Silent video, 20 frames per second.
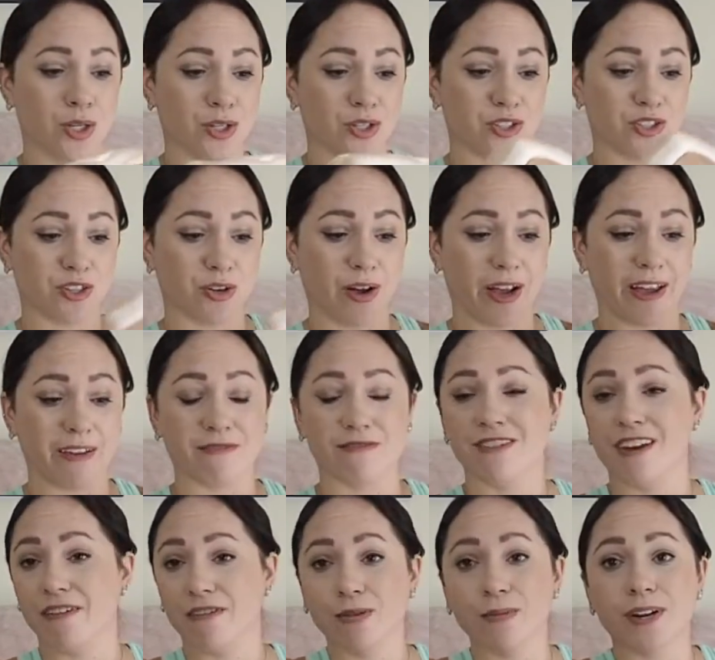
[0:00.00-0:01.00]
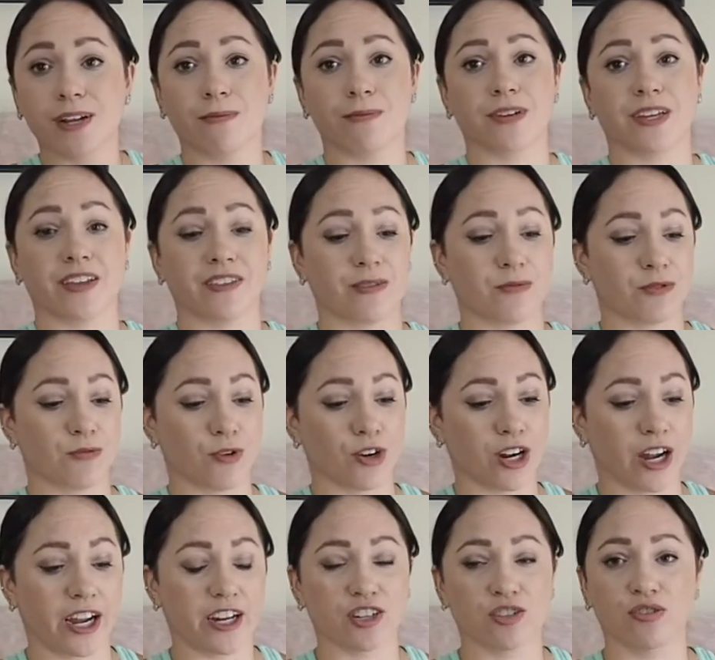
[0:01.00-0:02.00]
So I have never been able to get them to work.
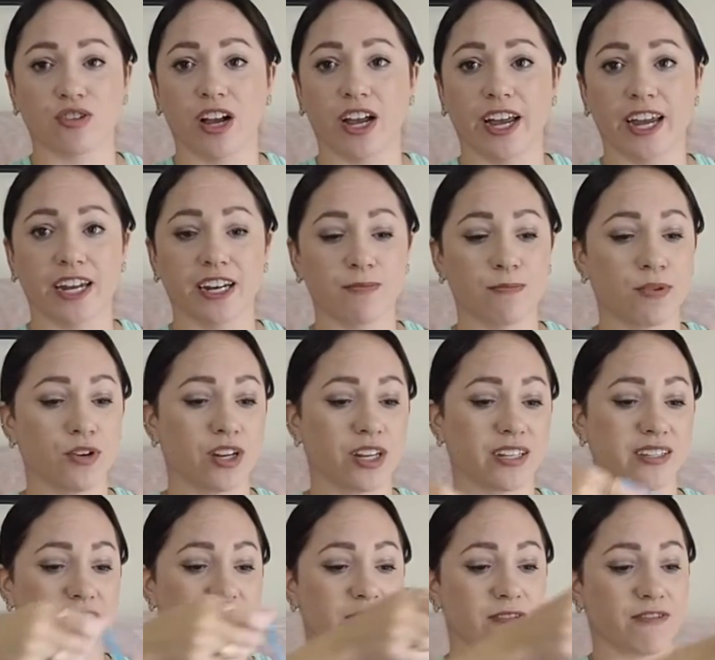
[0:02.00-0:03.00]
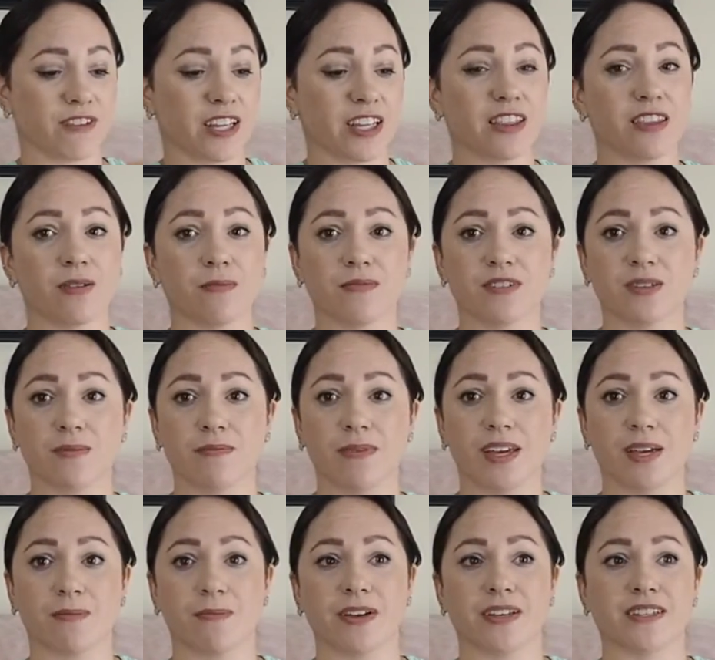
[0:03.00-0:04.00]
I tried putting stuff in them to
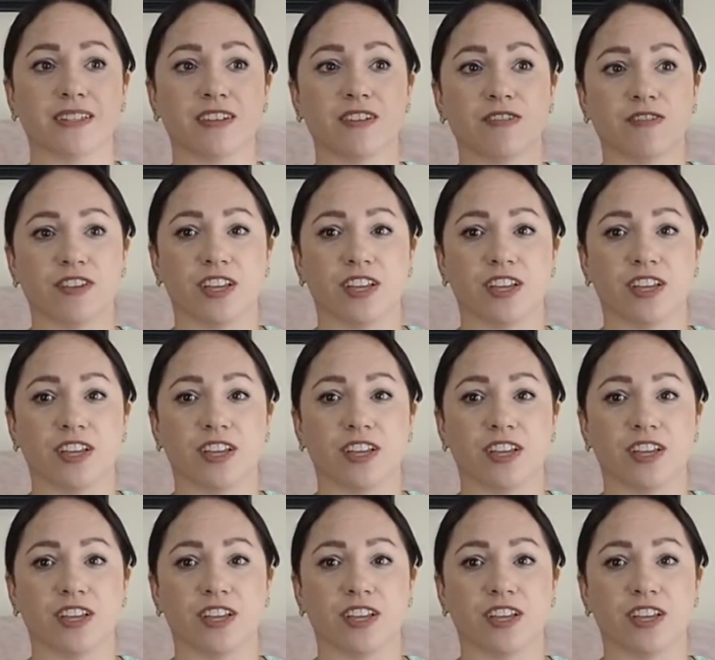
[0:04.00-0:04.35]
make myself,